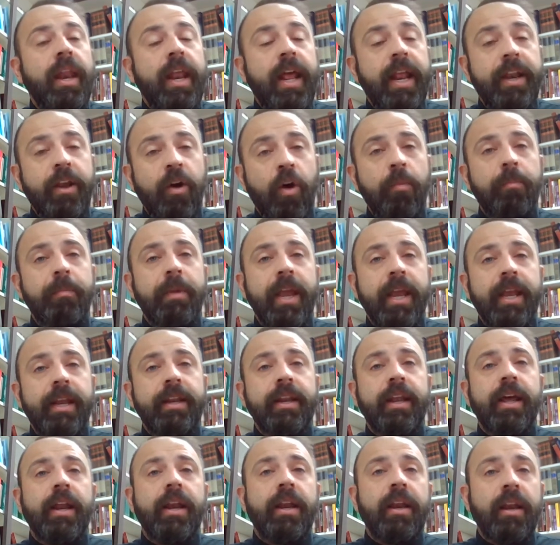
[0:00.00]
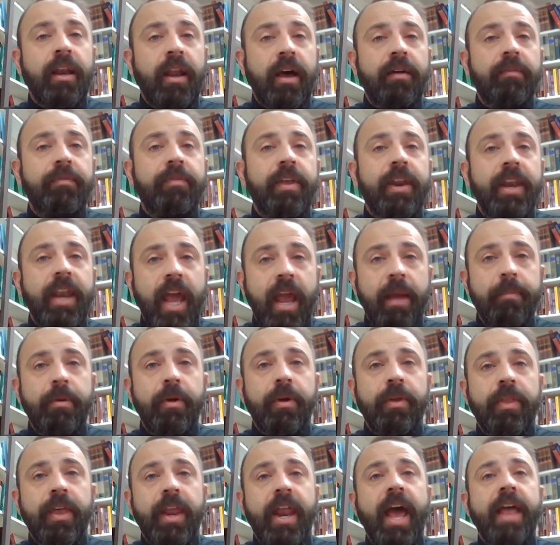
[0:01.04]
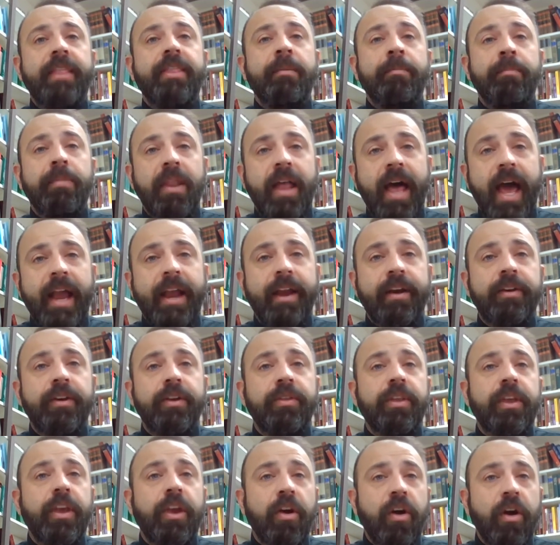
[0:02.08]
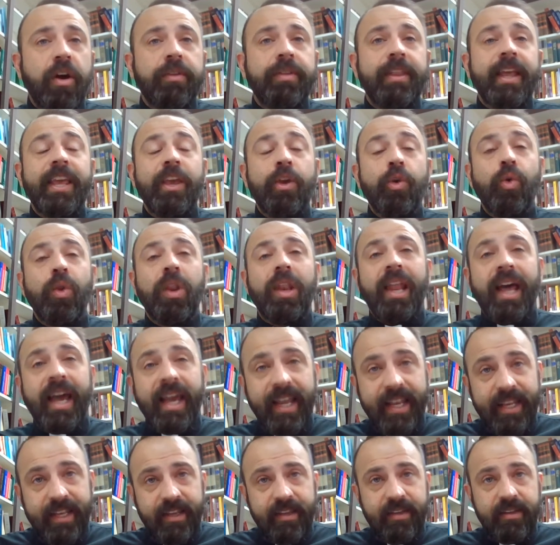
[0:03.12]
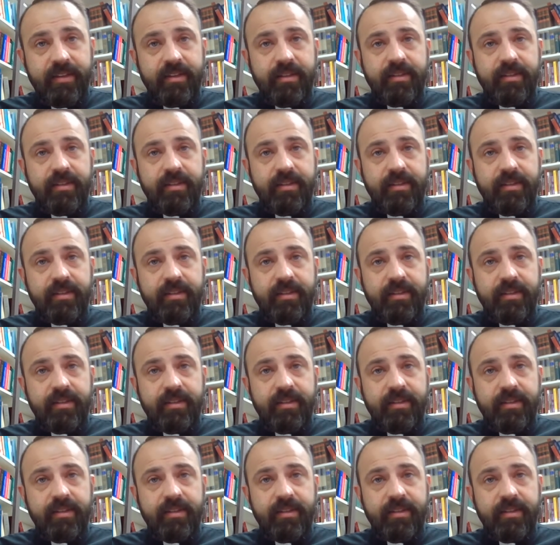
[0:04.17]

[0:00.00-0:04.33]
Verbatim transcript: And I don't mean love the neighbor that had the placard on the yard that you liked.